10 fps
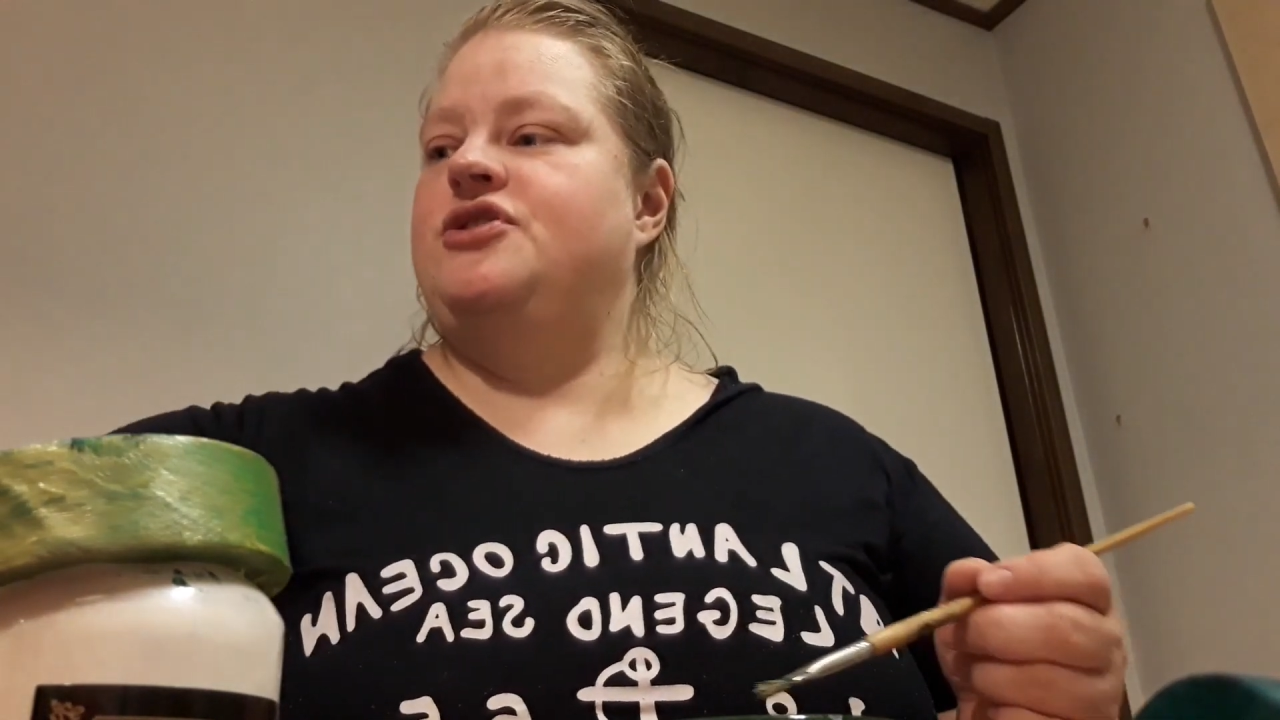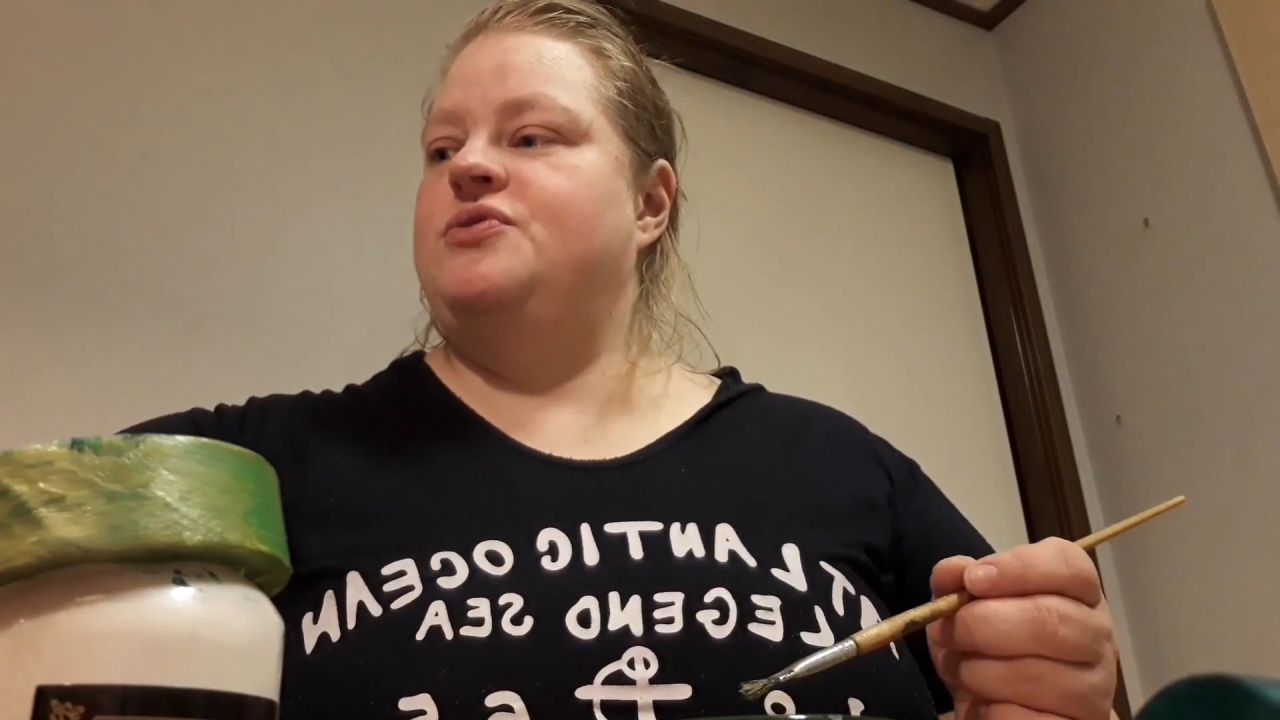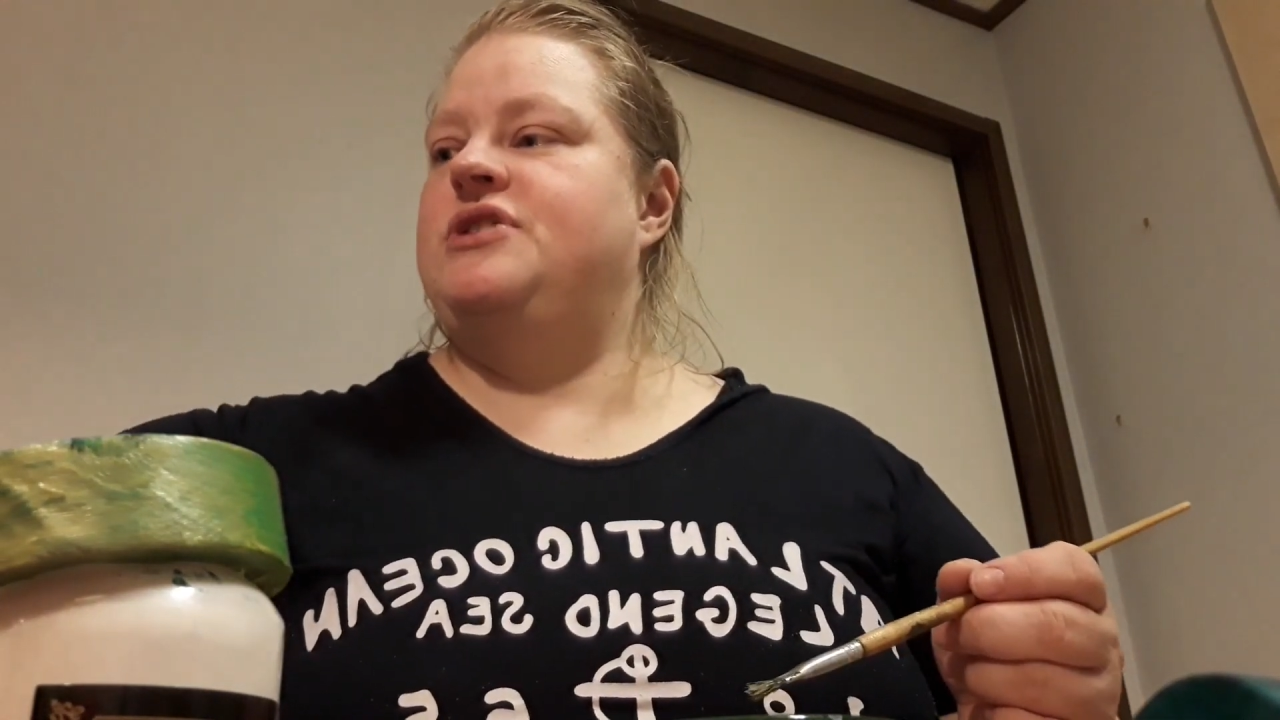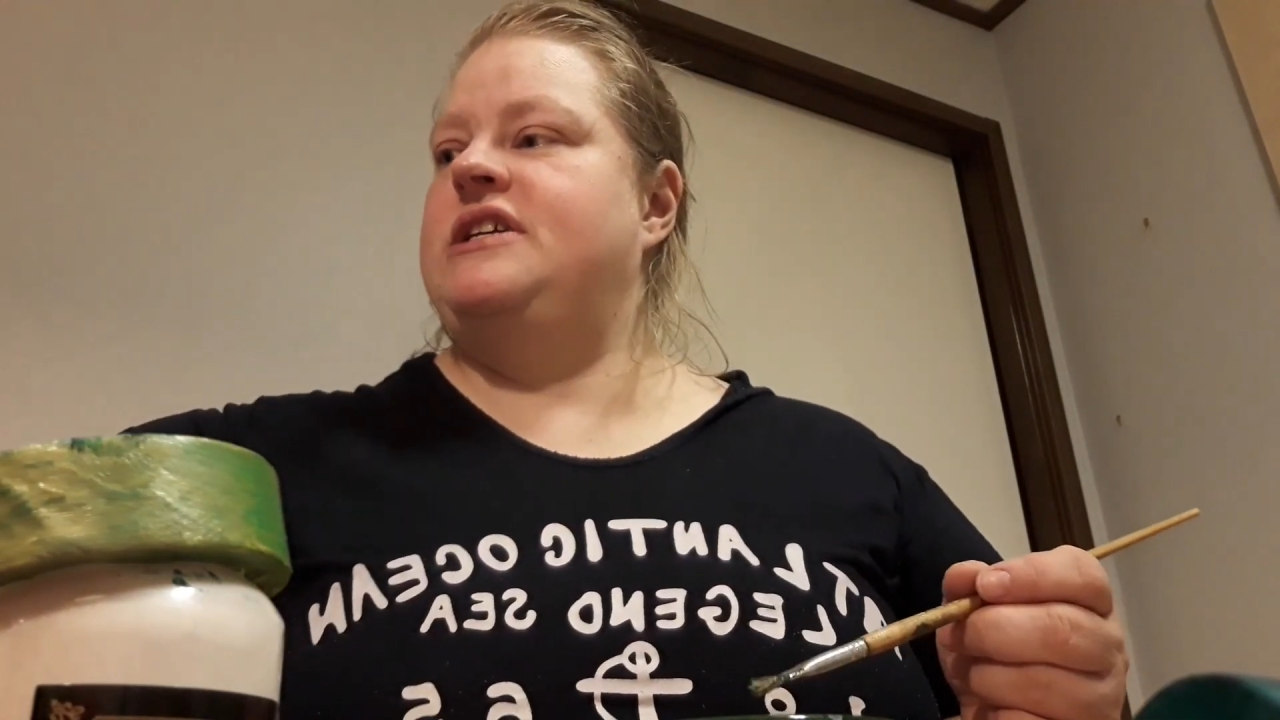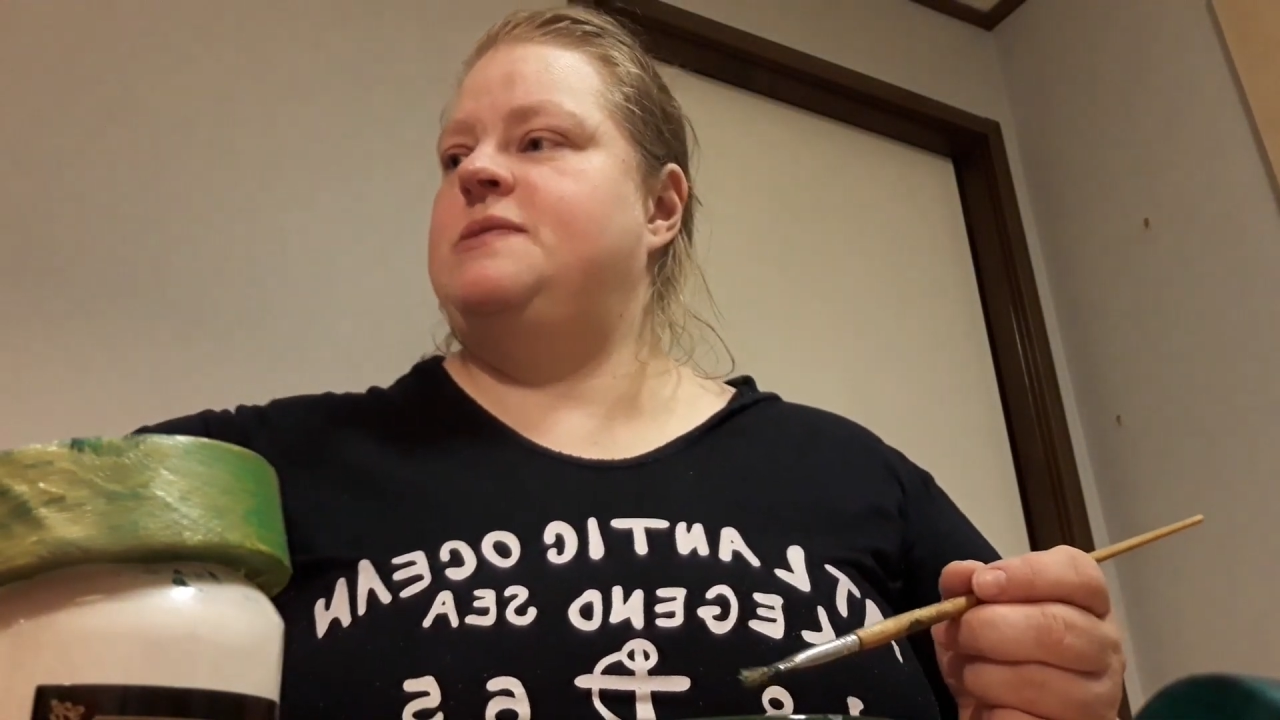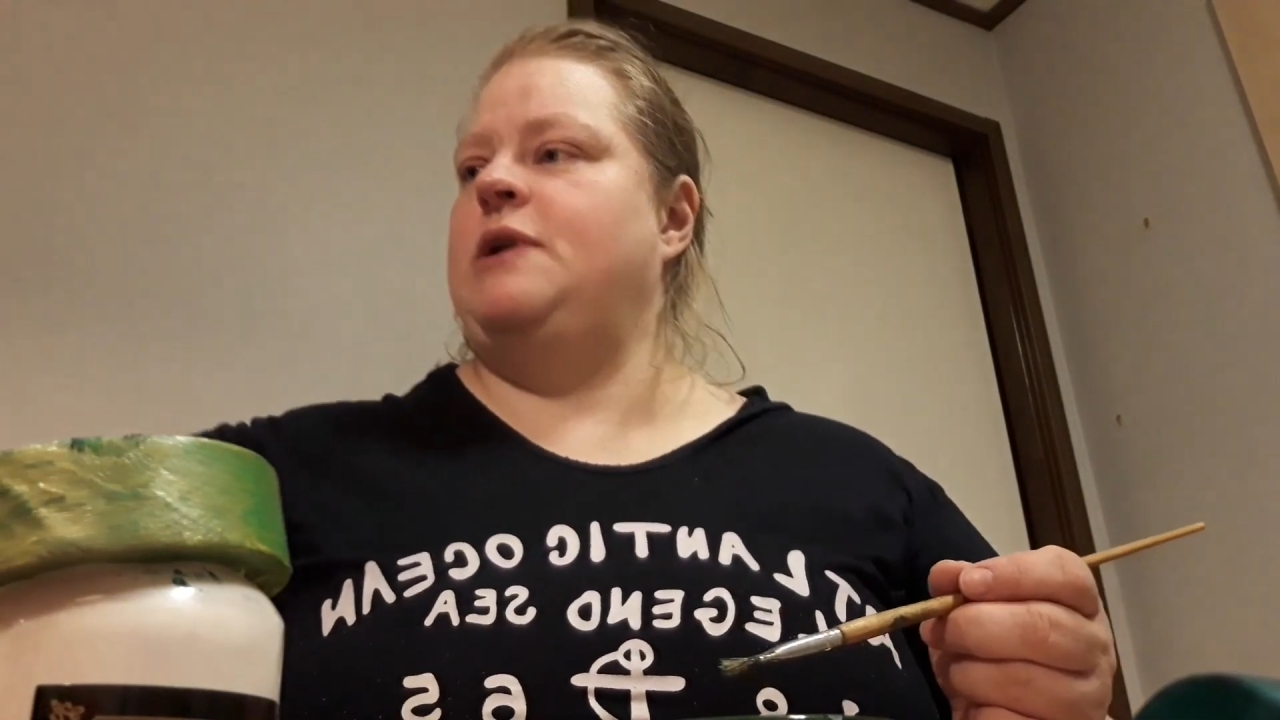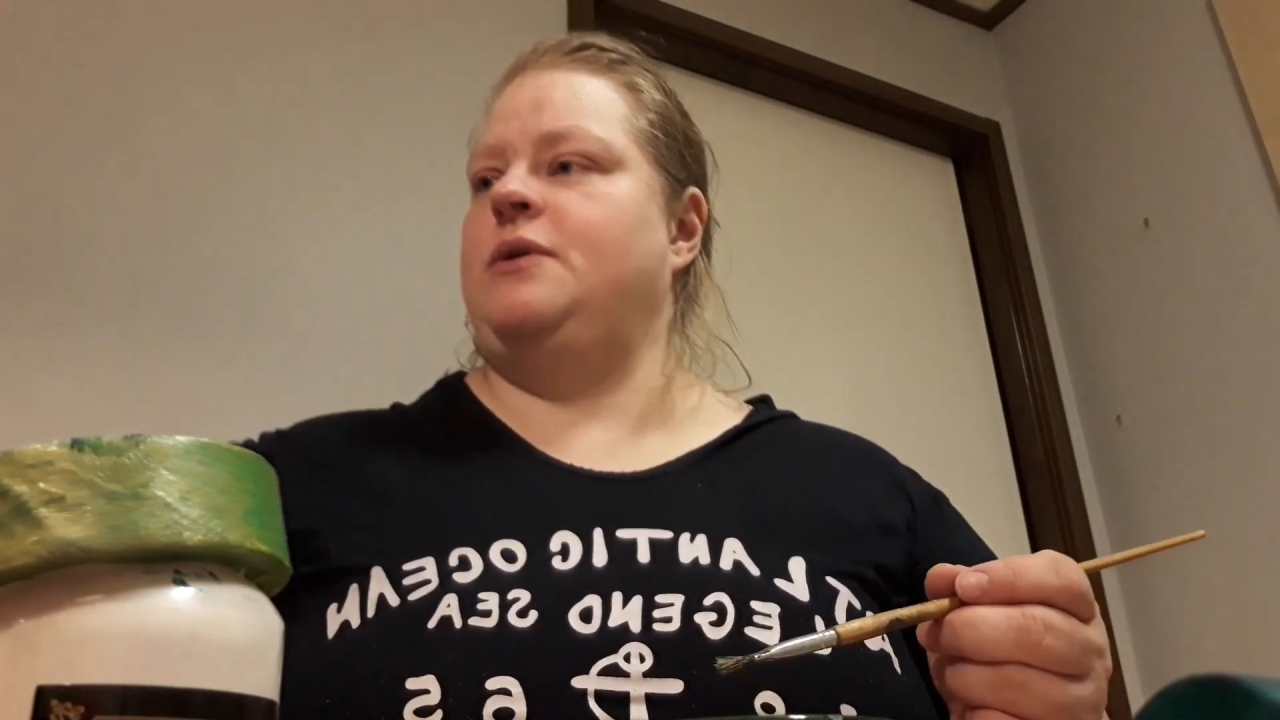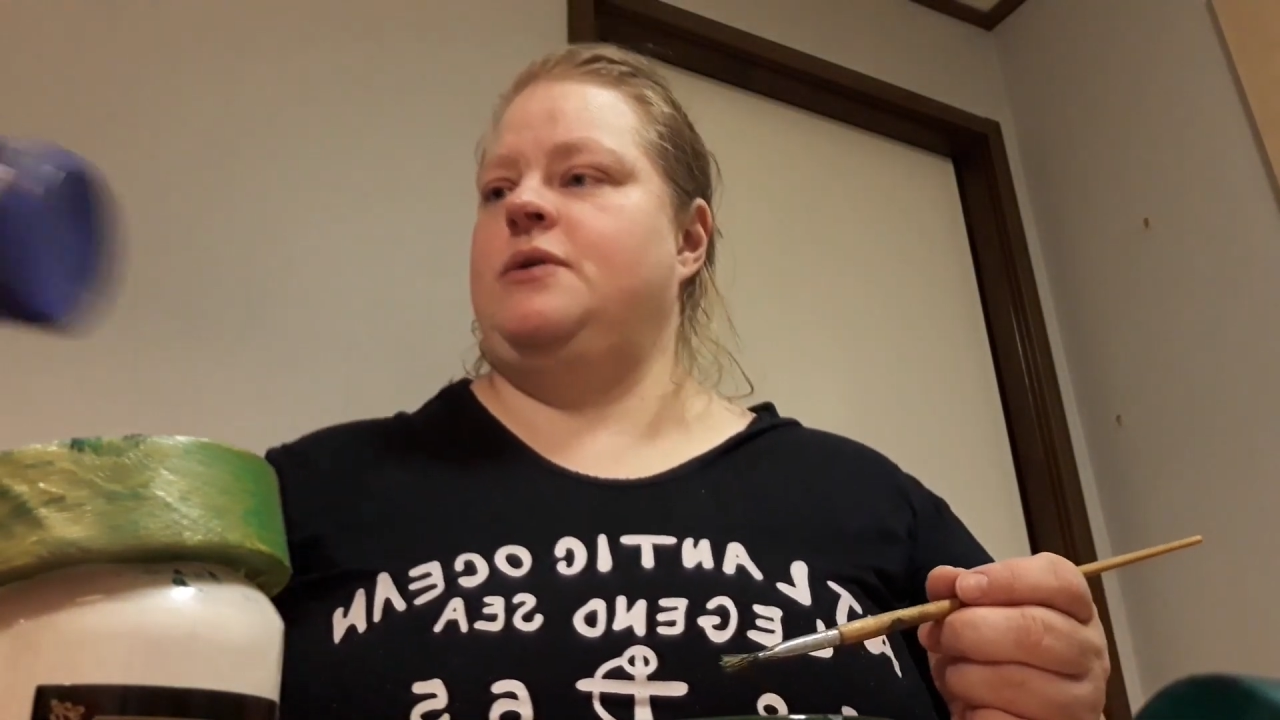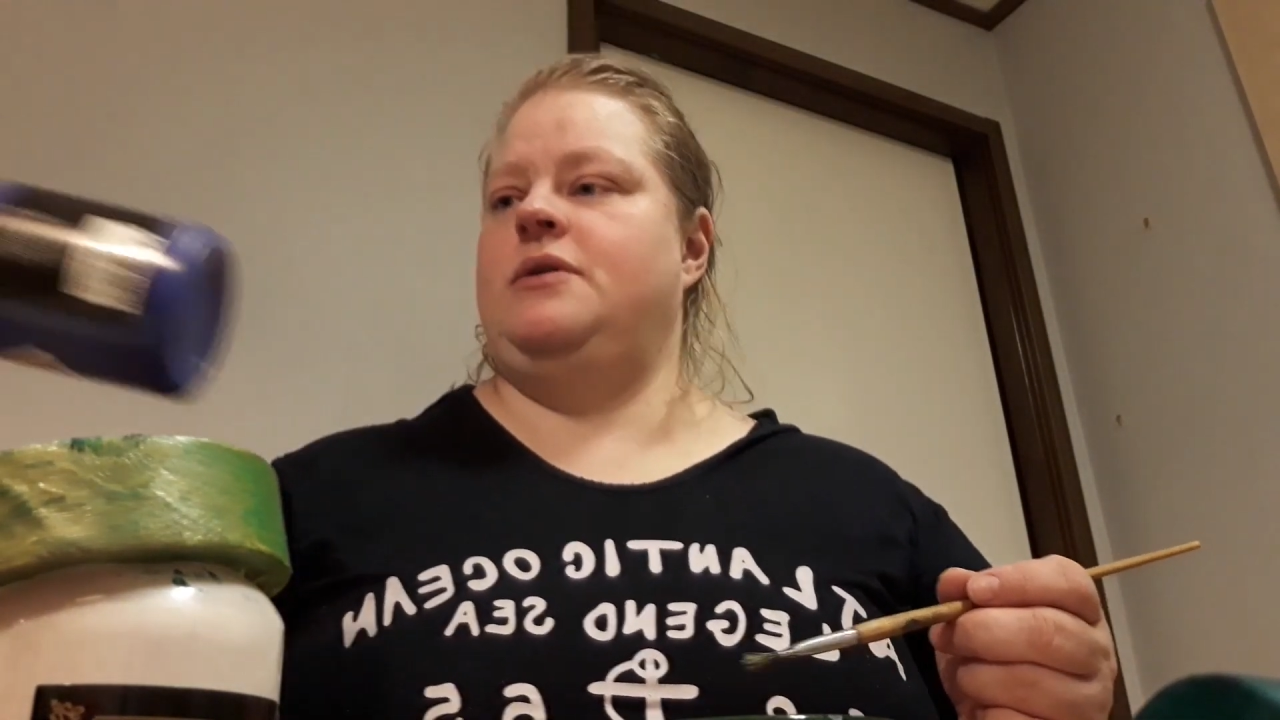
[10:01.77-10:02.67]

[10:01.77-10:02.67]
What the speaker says: use this blue.